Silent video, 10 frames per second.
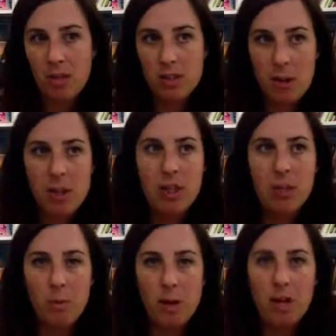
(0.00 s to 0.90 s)

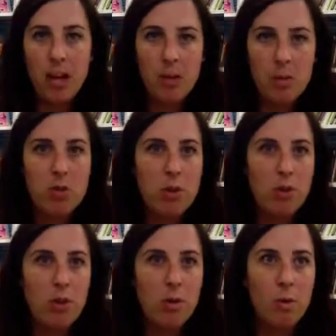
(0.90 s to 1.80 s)
especially when it comes
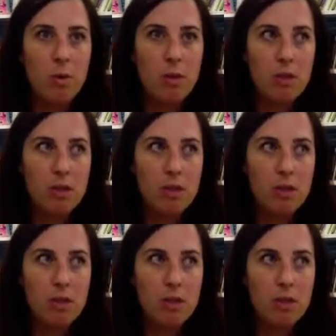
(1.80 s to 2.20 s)
to